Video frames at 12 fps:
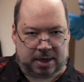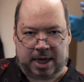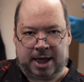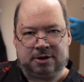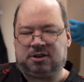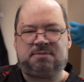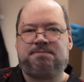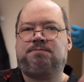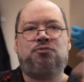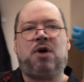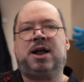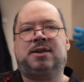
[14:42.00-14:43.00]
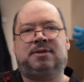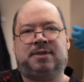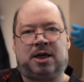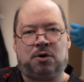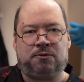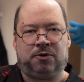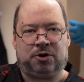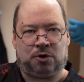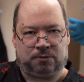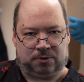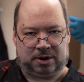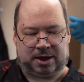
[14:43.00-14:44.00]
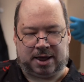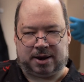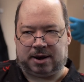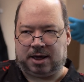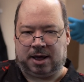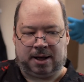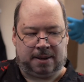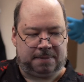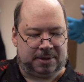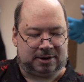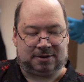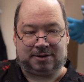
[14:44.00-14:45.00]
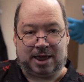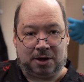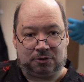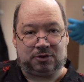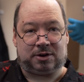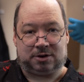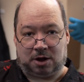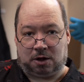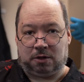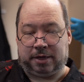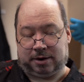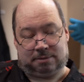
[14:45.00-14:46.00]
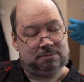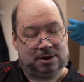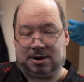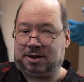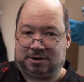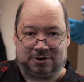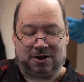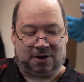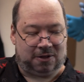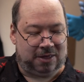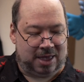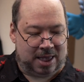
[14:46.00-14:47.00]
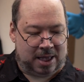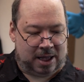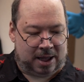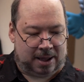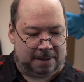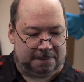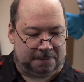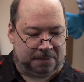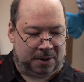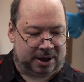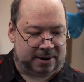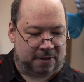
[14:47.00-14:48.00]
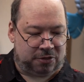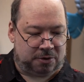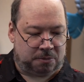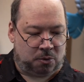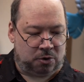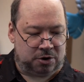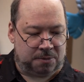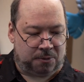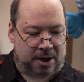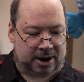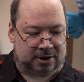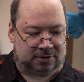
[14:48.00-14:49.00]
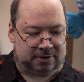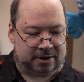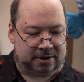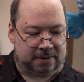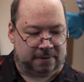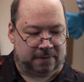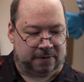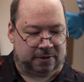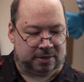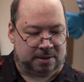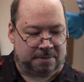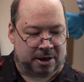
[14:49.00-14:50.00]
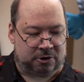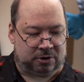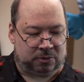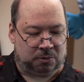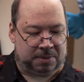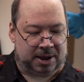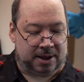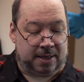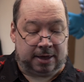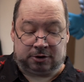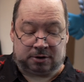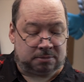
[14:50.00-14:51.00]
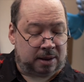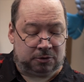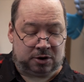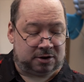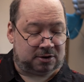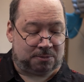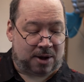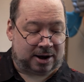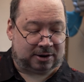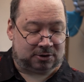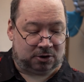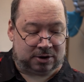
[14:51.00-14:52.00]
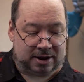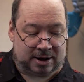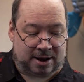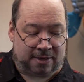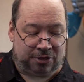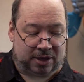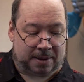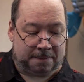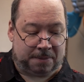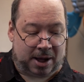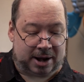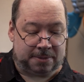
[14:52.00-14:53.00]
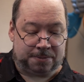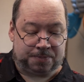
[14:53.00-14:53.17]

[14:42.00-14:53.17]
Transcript: And just practice that over and over again. It sounds dull, and it is dull, but the more you practice it, the better it will be. Sometimes you can just practice looking at nothing, but